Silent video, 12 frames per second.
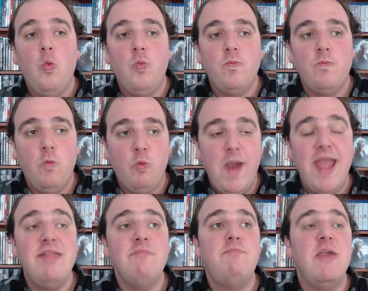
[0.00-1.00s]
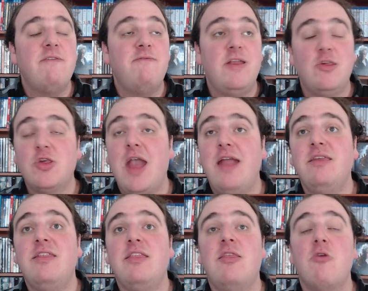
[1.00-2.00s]
When Big Finish kind of
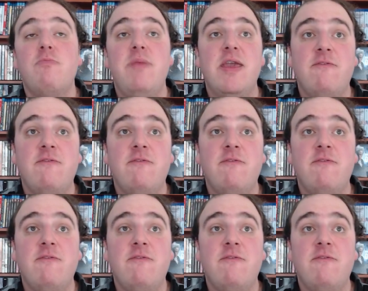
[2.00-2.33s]
did their big